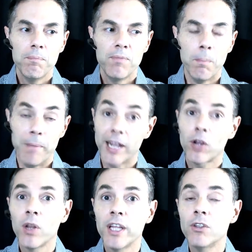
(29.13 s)

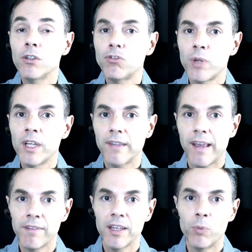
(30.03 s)
Medical industry is
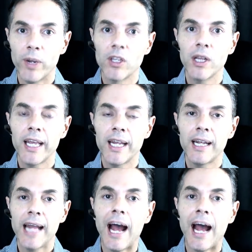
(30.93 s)
heavily regulated.